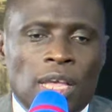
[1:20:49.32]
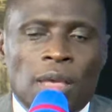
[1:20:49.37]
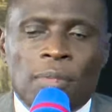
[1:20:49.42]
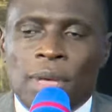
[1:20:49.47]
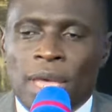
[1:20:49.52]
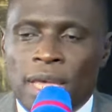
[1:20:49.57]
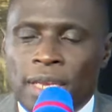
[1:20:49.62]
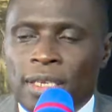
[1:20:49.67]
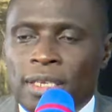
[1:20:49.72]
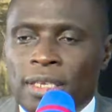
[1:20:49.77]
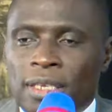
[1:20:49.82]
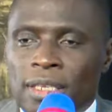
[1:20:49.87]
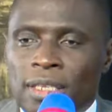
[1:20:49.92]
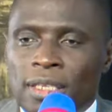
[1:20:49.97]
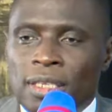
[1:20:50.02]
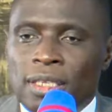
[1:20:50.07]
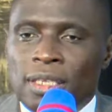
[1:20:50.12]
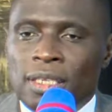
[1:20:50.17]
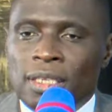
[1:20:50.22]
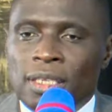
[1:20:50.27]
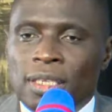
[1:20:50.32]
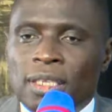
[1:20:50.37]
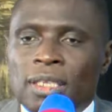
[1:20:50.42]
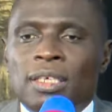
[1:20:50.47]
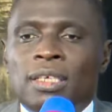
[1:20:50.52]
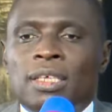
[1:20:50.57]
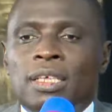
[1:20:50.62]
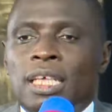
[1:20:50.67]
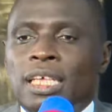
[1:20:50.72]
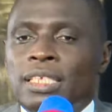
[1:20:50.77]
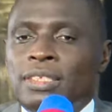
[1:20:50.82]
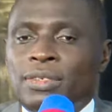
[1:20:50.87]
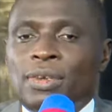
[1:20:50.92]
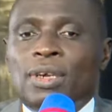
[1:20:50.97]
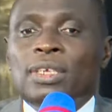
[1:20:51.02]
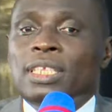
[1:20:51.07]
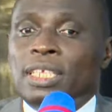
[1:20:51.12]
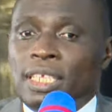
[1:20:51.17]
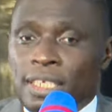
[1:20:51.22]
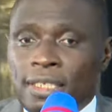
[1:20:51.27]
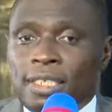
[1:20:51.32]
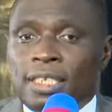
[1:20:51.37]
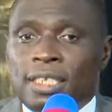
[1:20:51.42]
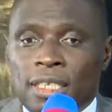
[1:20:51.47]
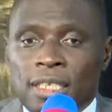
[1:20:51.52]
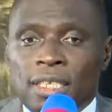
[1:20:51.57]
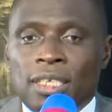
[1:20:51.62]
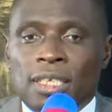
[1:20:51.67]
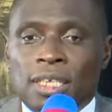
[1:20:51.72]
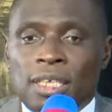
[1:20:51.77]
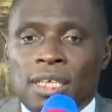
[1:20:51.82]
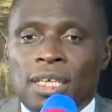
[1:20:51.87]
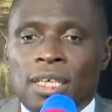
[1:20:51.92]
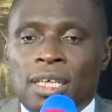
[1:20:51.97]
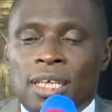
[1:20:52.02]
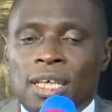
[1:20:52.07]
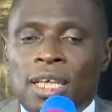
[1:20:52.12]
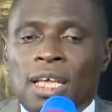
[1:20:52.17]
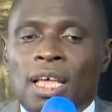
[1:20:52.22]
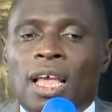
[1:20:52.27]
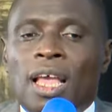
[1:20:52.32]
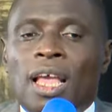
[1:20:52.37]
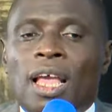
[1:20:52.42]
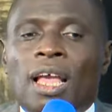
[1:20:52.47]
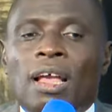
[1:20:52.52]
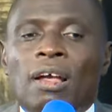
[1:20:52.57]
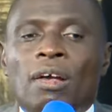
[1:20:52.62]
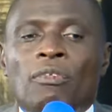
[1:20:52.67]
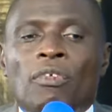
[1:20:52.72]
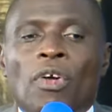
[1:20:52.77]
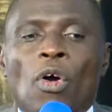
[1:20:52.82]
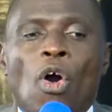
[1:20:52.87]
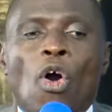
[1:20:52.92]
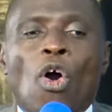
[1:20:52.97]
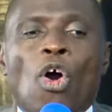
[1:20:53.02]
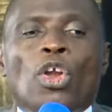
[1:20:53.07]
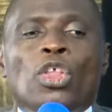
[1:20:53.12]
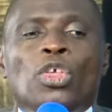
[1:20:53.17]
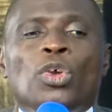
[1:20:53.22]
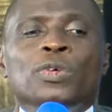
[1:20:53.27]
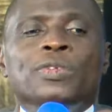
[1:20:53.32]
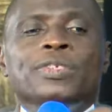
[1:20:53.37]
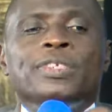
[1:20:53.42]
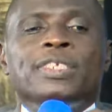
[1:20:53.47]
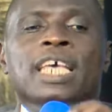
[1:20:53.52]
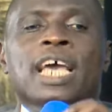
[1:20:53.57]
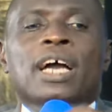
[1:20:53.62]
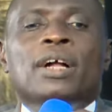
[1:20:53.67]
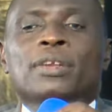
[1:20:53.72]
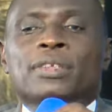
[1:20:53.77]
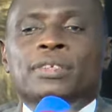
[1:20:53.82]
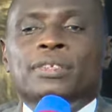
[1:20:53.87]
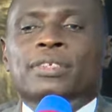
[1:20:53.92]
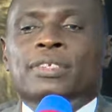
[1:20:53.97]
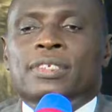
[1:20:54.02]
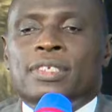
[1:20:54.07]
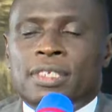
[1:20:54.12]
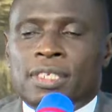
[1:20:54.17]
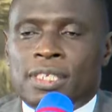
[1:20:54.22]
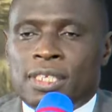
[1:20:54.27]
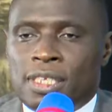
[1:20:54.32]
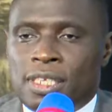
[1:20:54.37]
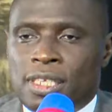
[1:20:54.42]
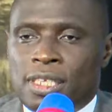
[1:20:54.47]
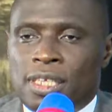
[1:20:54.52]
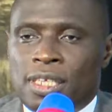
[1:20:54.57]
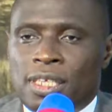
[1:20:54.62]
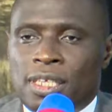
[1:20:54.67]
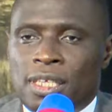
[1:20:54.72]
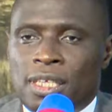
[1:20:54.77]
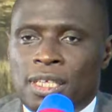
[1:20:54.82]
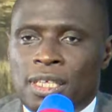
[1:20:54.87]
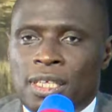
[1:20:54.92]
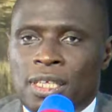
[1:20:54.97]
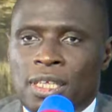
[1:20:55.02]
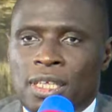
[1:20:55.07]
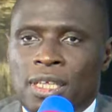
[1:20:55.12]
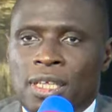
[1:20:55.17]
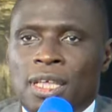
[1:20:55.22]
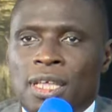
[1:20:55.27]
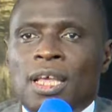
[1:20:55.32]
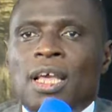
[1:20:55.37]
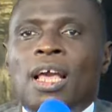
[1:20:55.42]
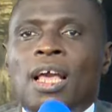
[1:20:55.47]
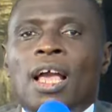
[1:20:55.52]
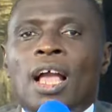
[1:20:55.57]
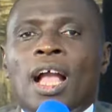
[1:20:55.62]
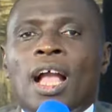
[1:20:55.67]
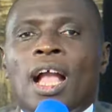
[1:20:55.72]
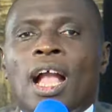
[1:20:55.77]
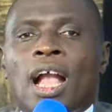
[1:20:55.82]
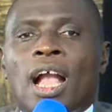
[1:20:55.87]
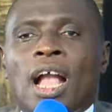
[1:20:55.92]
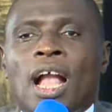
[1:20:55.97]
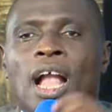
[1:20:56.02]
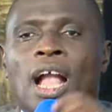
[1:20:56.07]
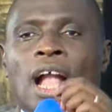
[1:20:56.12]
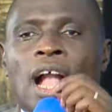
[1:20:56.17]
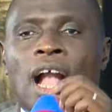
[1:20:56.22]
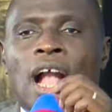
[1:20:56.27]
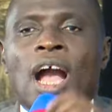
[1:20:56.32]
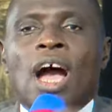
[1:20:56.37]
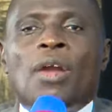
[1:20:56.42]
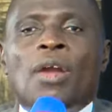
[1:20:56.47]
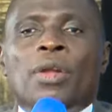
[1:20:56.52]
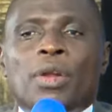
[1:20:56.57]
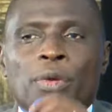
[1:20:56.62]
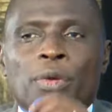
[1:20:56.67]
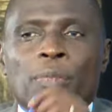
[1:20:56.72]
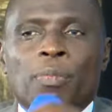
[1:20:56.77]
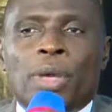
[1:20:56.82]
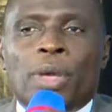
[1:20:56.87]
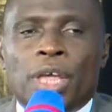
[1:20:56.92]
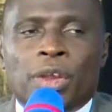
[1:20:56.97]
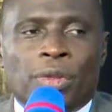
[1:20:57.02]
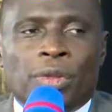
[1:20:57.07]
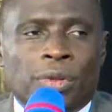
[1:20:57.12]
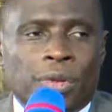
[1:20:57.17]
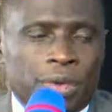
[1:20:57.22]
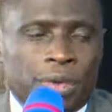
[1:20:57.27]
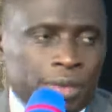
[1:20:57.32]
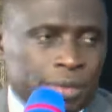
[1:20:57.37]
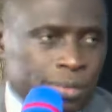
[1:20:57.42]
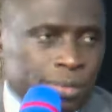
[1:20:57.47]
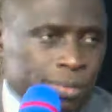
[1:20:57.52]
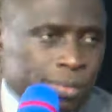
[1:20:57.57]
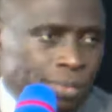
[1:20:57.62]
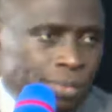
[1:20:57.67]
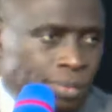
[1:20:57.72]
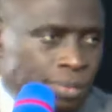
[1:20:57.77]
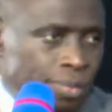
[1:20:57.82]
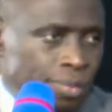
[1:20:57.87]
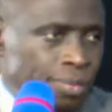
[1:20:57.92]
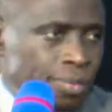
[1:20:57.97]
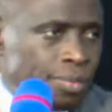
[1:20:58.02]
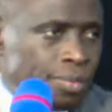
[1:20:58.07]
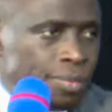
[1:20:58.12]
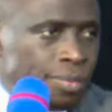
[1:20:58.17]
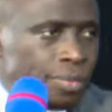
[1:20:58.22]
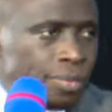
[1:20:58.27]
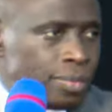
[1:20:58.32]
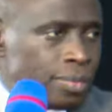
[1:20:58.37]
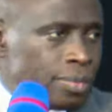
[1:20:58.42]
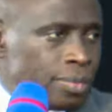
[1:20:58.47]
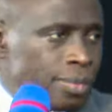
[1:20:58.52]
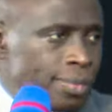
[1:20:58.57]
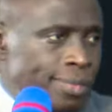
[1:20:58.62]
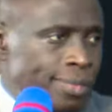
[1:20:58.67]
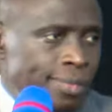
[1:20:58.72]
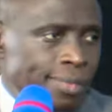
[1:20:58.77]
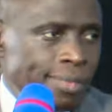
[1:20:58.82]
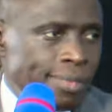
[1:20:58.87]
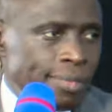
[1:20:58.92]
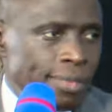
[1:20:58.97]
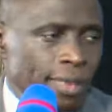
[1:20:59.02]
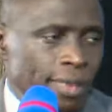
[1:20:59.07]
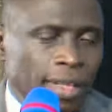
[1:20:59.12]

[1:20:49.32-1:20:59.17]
Amen. Amina. It's not easy. All your cells. Obutaffaali Carry rebellion. Busitudde obujeemu.